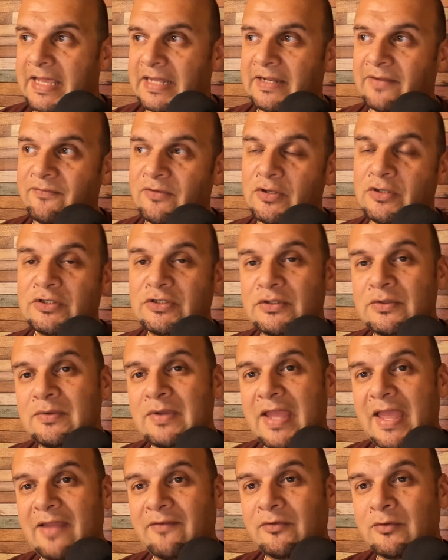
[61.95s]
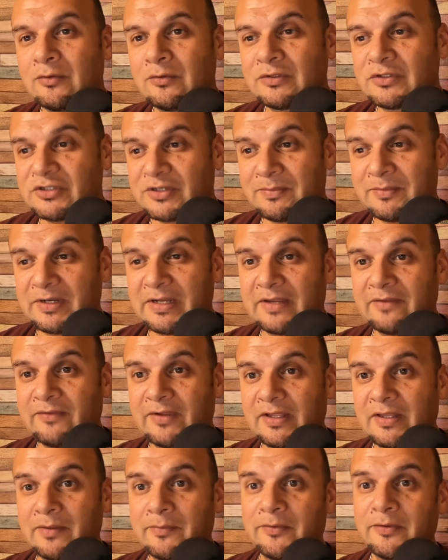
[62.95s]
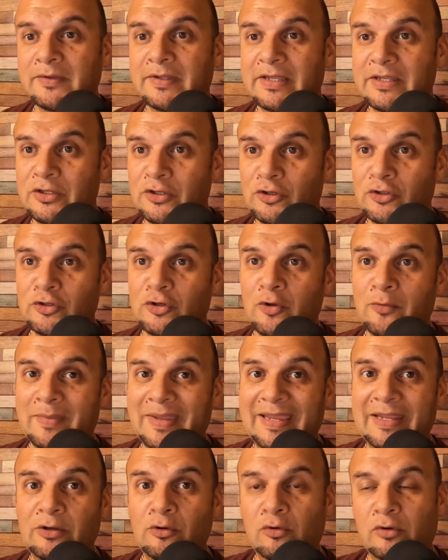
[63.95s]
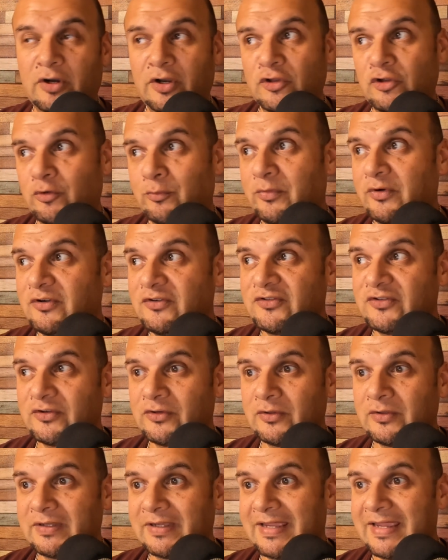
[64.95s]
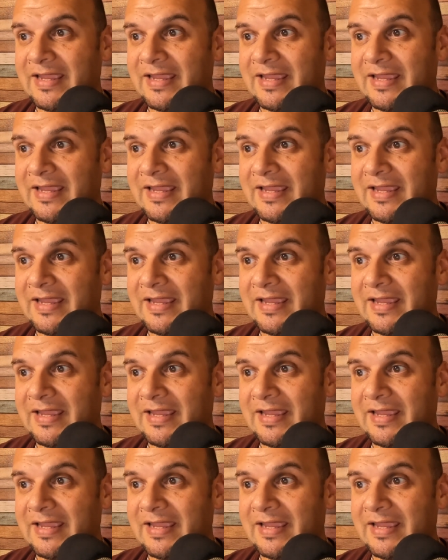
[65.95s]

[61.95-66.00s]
and if you do have Google Gemini available in your domain or on your personal